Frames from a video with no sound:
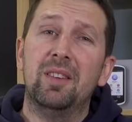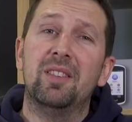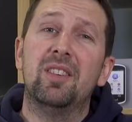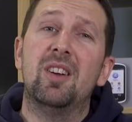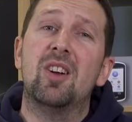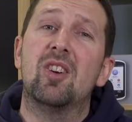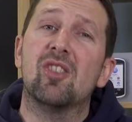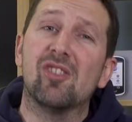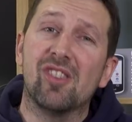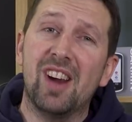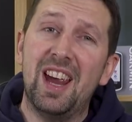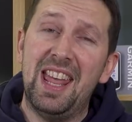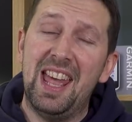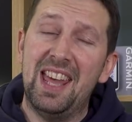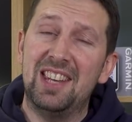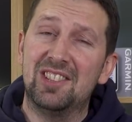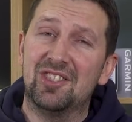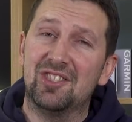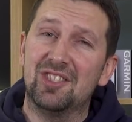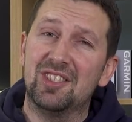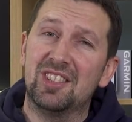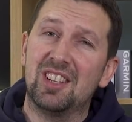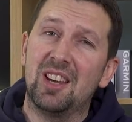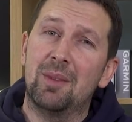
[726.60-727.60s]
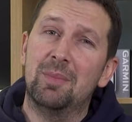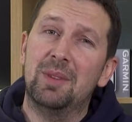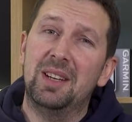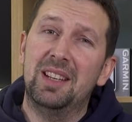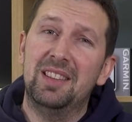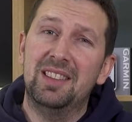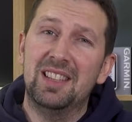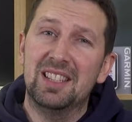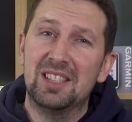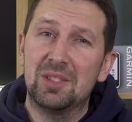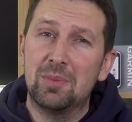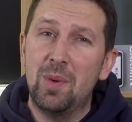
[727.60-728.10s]
of great entries coming
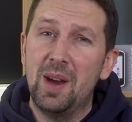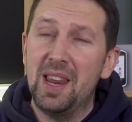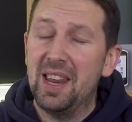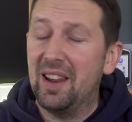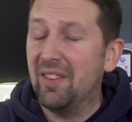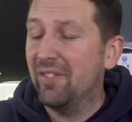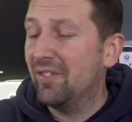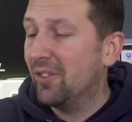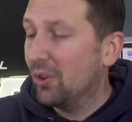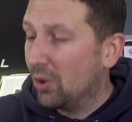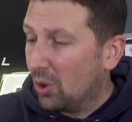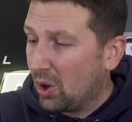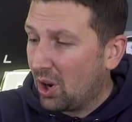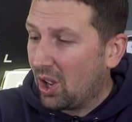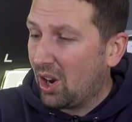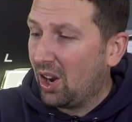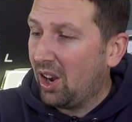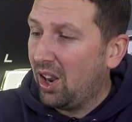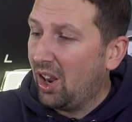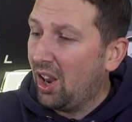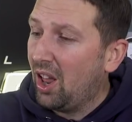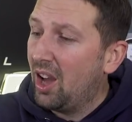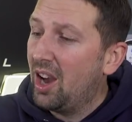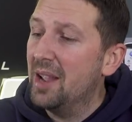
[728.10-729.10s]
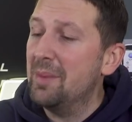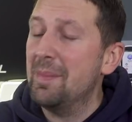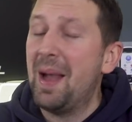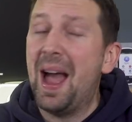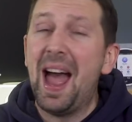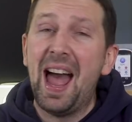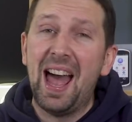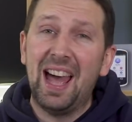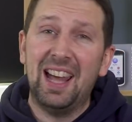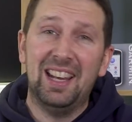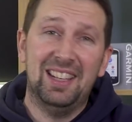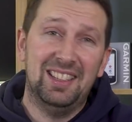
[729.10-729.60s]
in this week for climb
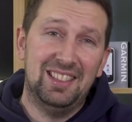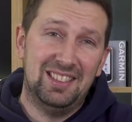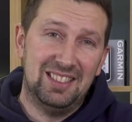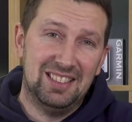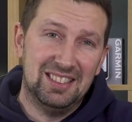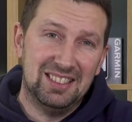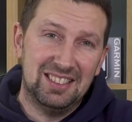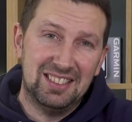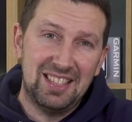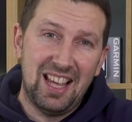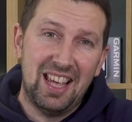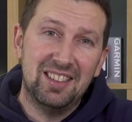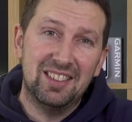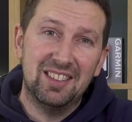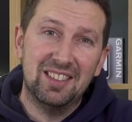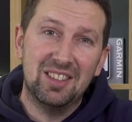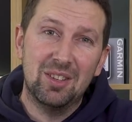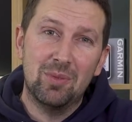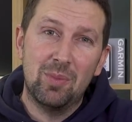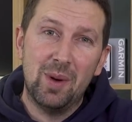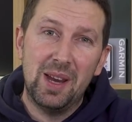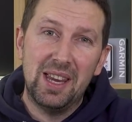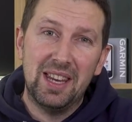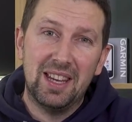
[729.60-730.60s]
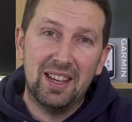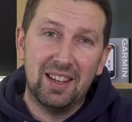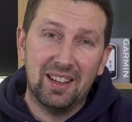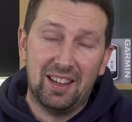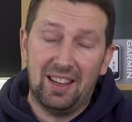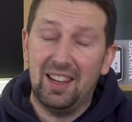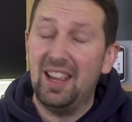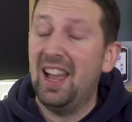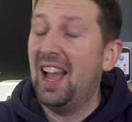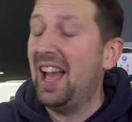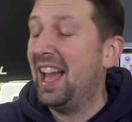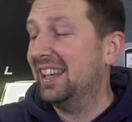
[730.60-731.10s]
and send of the week.
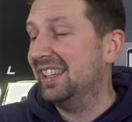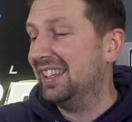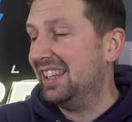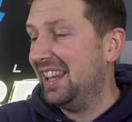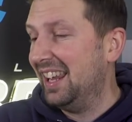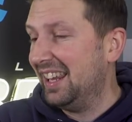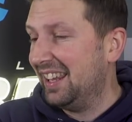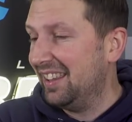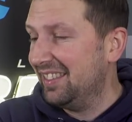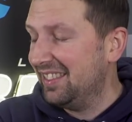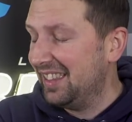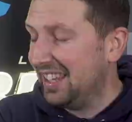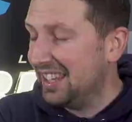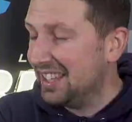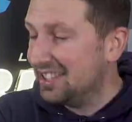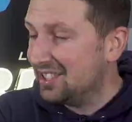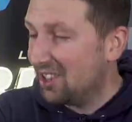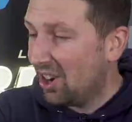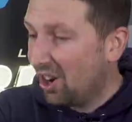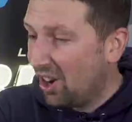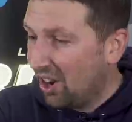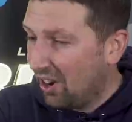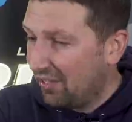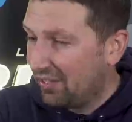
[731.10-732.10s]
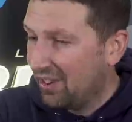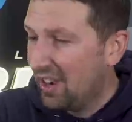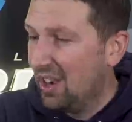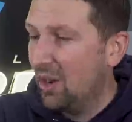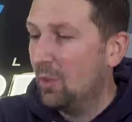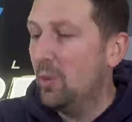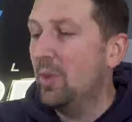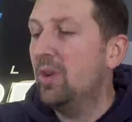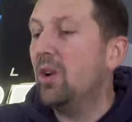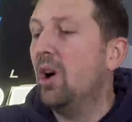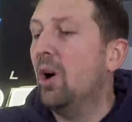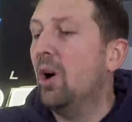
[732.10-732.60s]
And kicking things off, we've